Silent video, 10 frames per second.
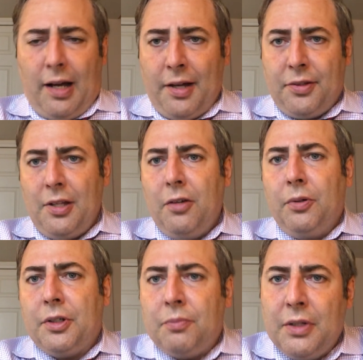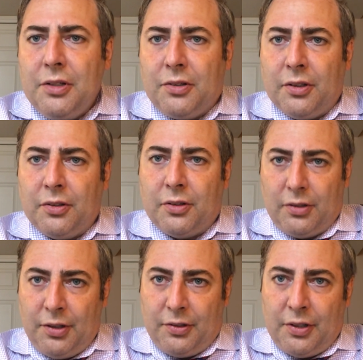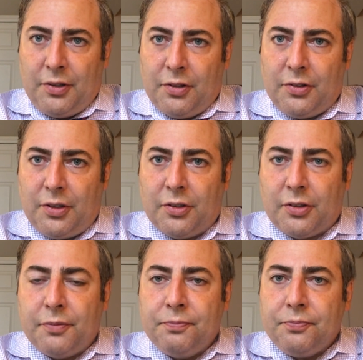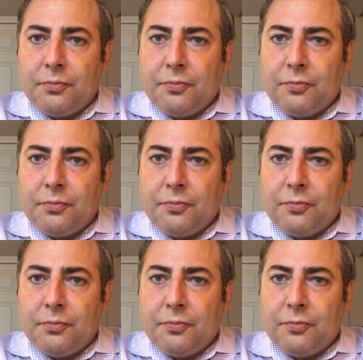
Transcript: I think what it means is, is that there's this,